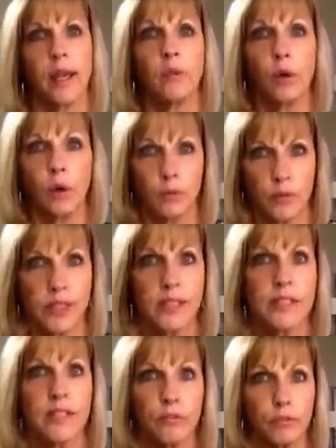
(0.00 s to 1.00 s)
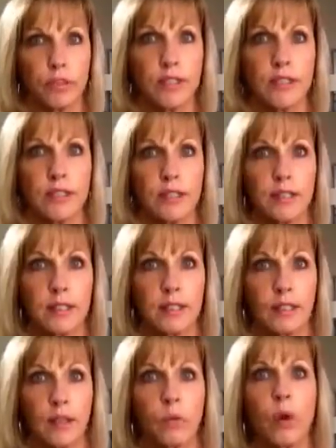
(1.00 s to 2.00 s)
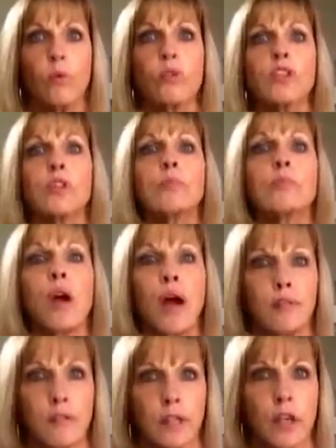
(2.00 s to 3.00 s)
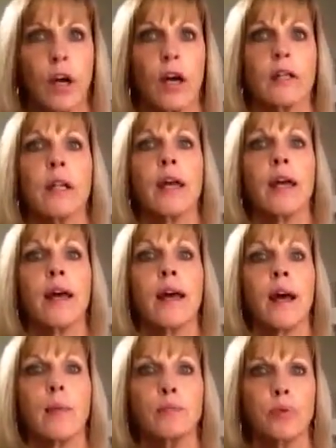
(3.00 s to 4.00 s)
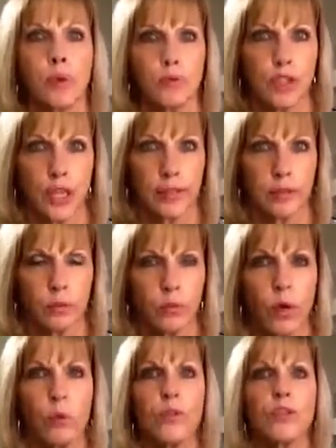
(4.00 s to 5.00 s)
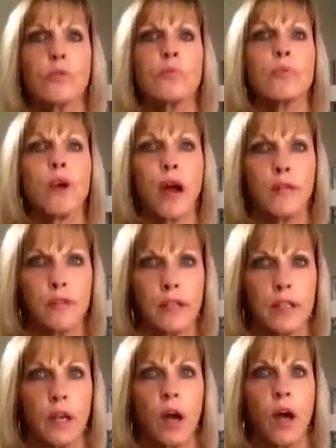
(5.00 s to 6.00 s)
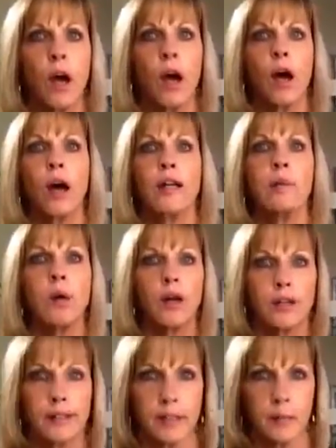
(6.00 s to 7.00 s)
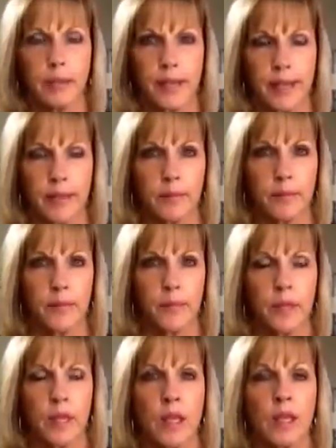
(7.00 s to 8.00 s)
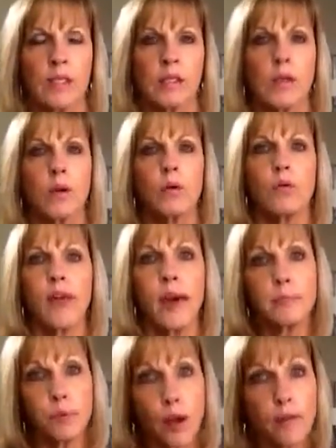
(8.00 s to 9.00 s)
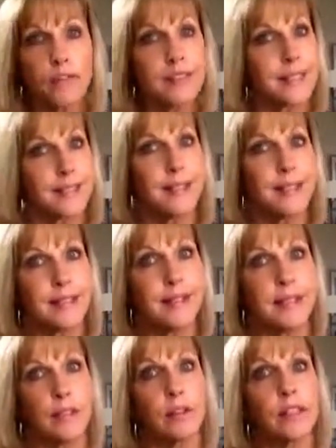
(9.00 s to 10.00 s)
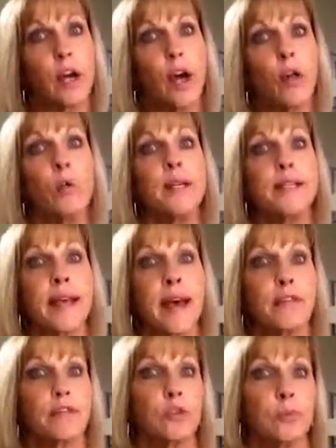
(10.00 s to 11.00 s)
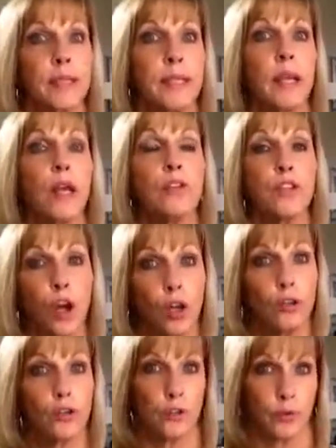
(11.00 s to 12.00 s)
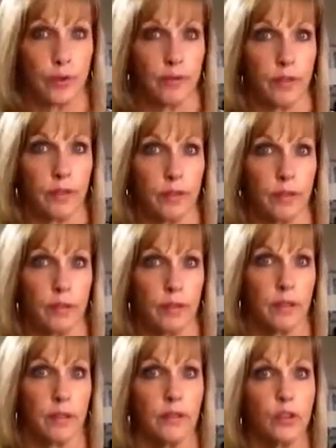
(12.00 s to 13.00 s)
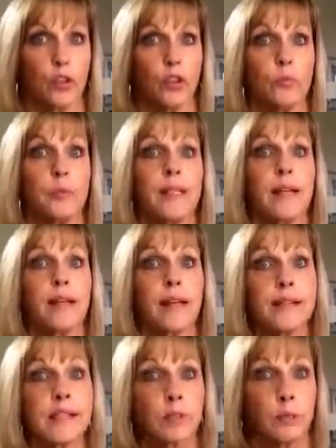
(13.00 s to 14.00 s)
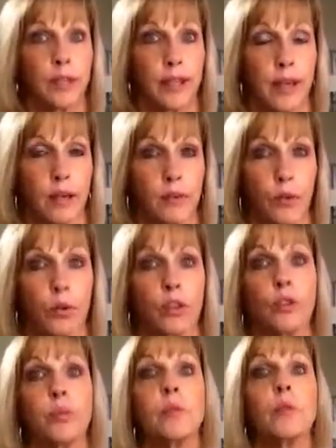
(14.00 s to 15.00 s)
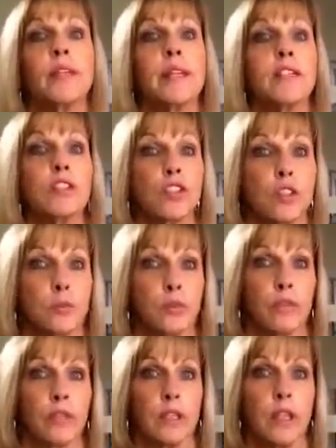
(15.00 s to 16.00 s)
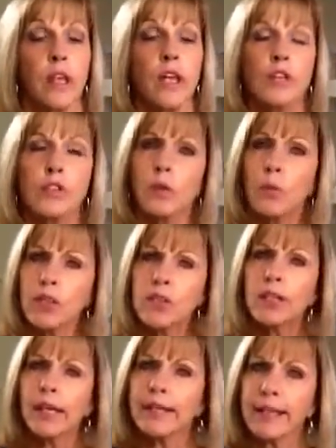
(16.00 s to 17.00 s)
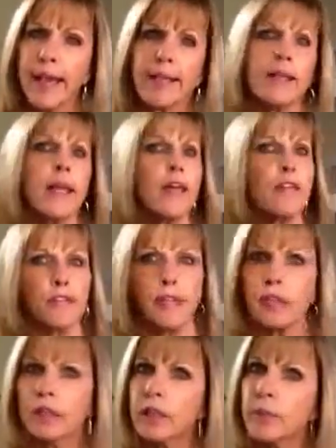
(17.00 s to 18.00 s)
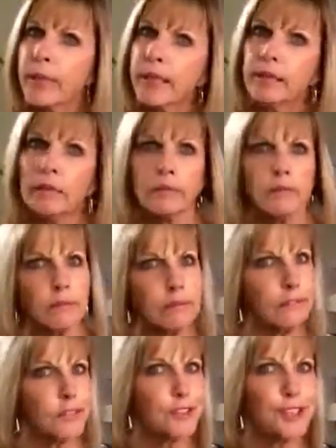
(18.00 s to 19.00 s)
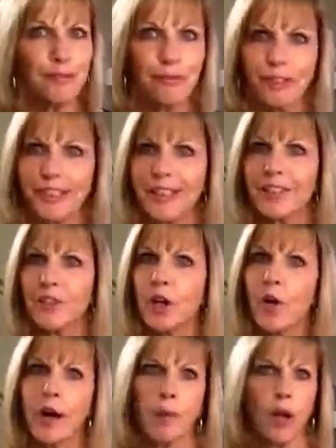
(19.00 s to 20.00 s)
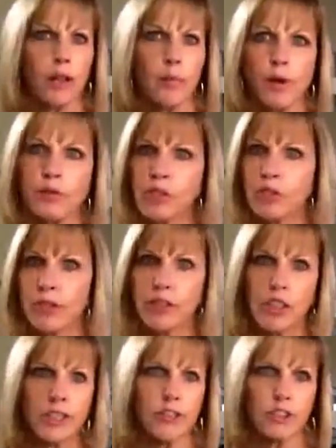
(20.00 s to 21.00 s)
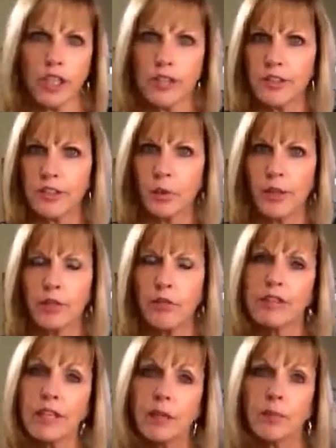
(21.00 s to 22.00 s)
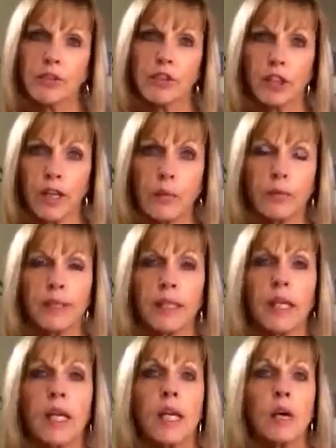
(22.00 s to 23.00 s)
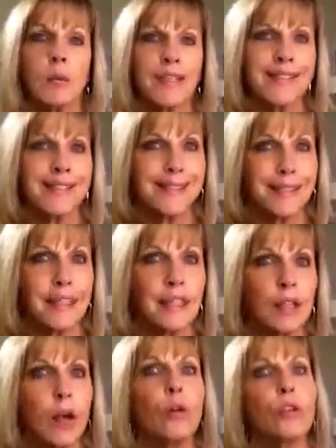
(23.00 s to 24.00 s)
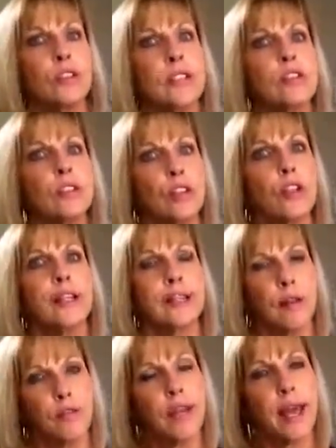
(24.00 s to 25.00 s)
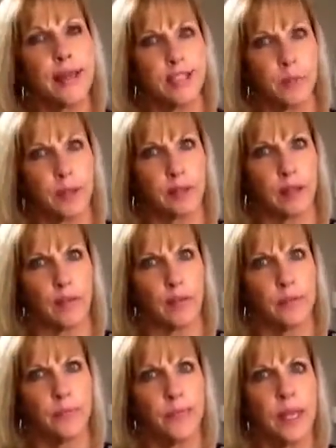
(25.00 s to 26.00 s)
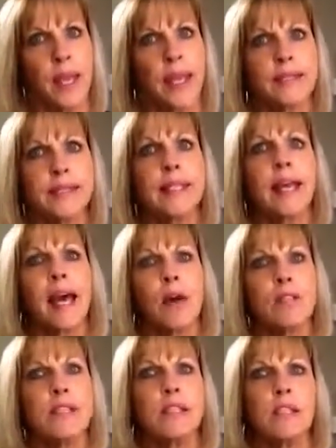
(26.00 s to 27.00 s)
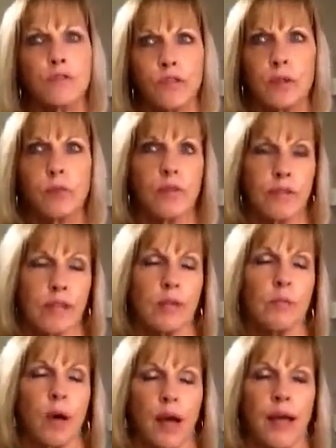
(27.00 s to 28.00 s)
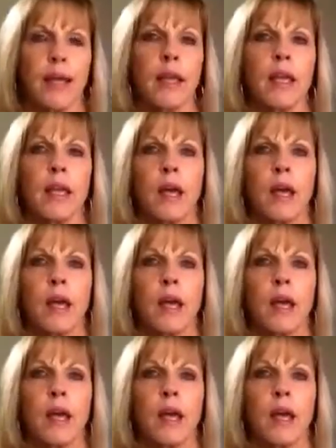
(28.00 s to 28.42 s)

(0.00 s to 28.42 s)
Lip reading: and what was the difference? What was your profit on a project? What was your profit on a marketing plan? So that profit doesn't necessarily always have to be dollar driven. It could be a customer count, or it could be relationship driven. So I want you to, again, think a little bit differently. You know, I'm all about stretching and changing the way you think about your company. But as a CEO, you need to look at every aspect of it and see, how does this fit within my